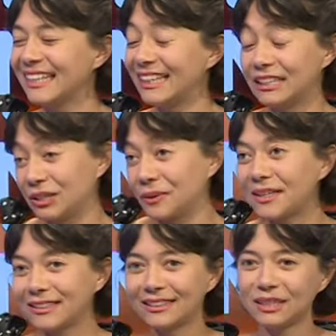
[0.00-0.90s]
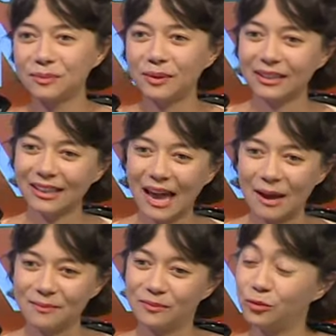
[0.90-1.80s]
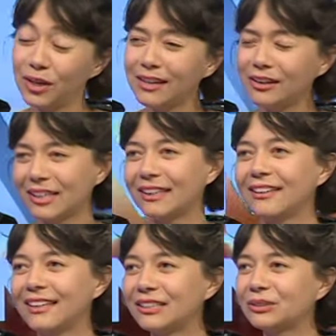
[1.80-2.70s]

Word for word: It's crazy, but I'm really lucky again